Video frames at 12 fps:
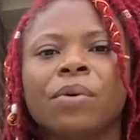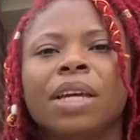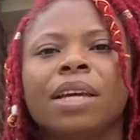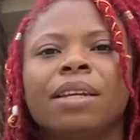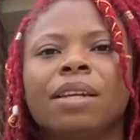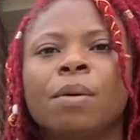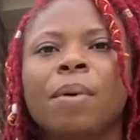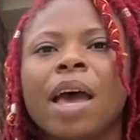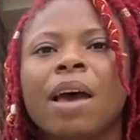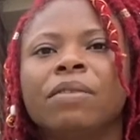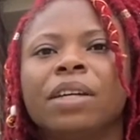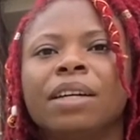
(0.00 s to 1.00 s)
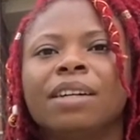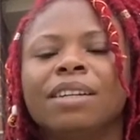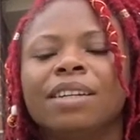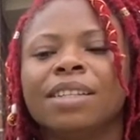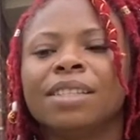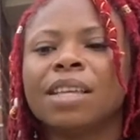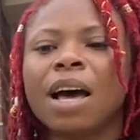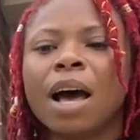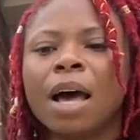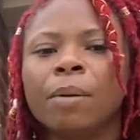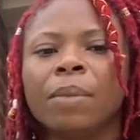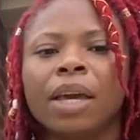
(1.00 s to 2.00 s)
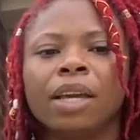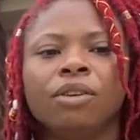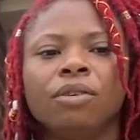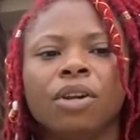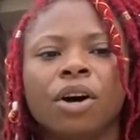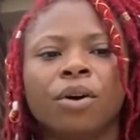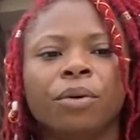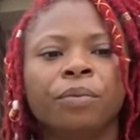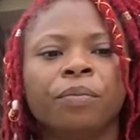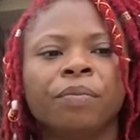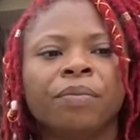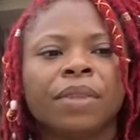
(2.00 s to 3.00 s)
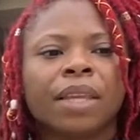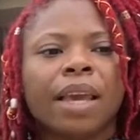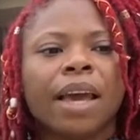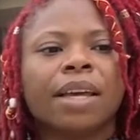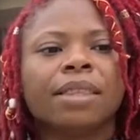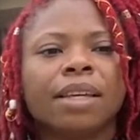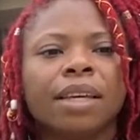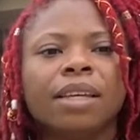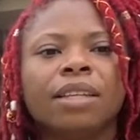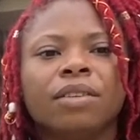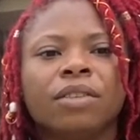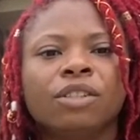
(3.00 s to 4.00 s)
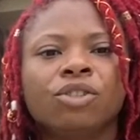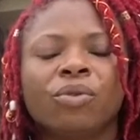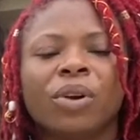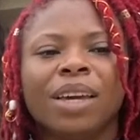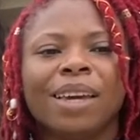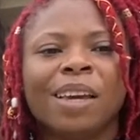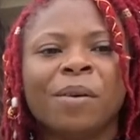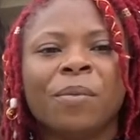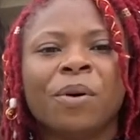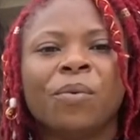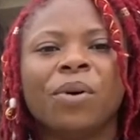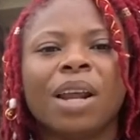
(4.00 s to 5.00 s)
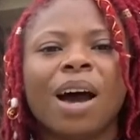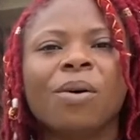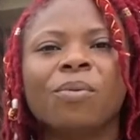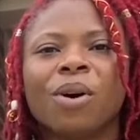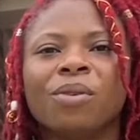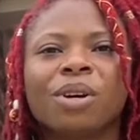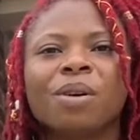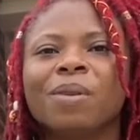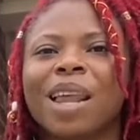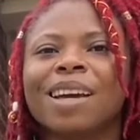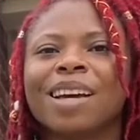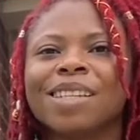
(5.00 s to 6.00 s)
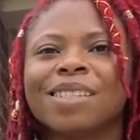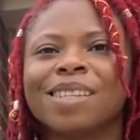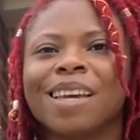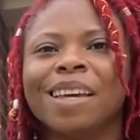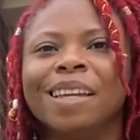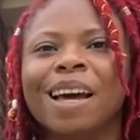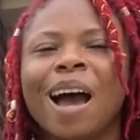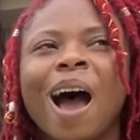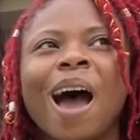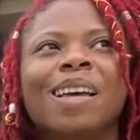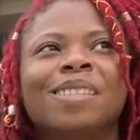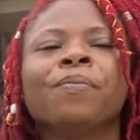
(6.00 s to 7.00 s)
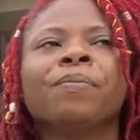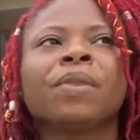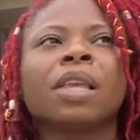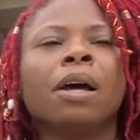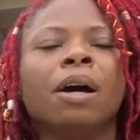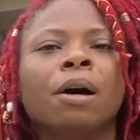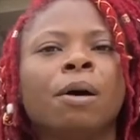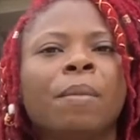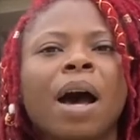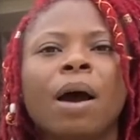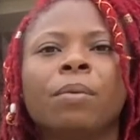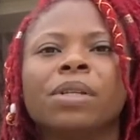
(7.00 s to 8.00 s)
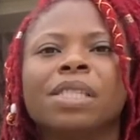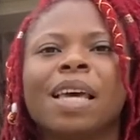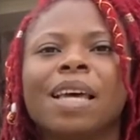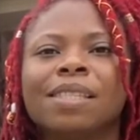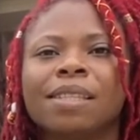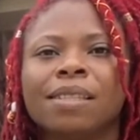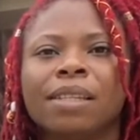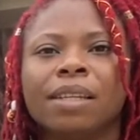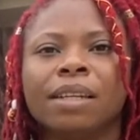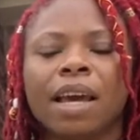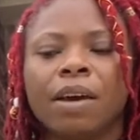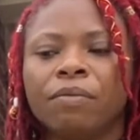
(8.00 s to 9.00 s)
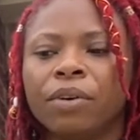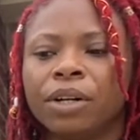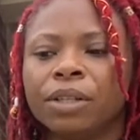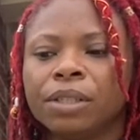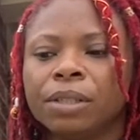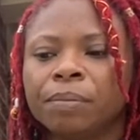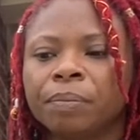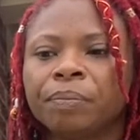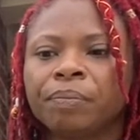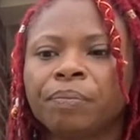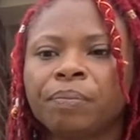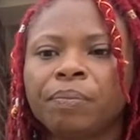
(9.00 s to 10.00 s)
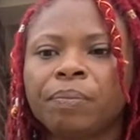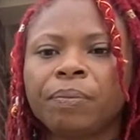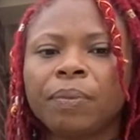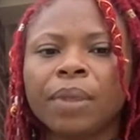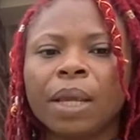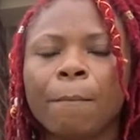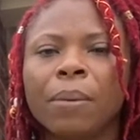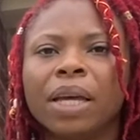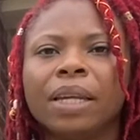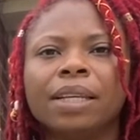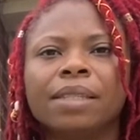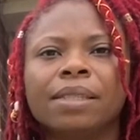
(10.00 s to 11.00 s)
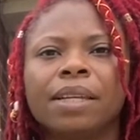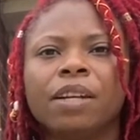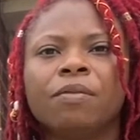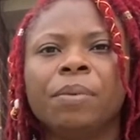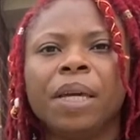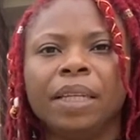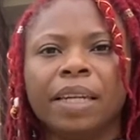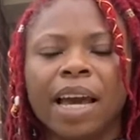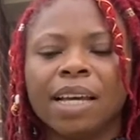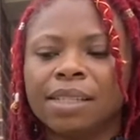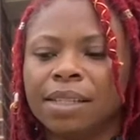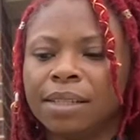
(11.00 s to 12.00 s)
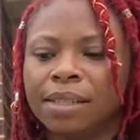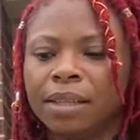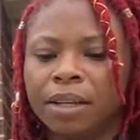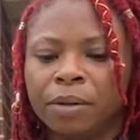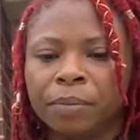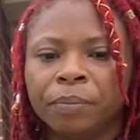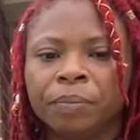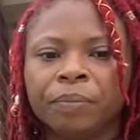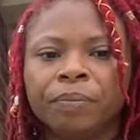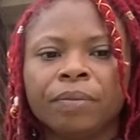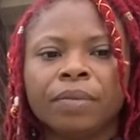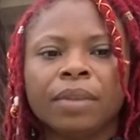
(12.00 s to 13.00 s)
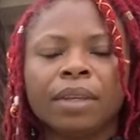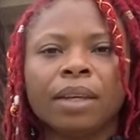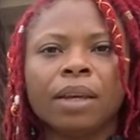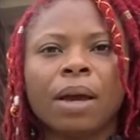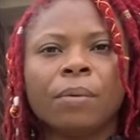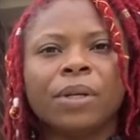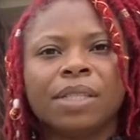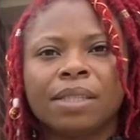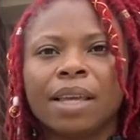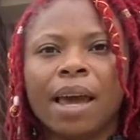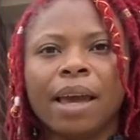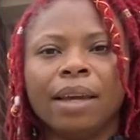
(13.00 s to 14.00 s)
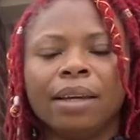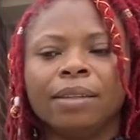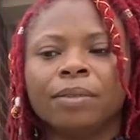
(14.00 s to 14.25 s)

she was wrong or stopping and going and receiving the word of God. Um, I was hesitant at first, but instead of being nasty to them, we stayed.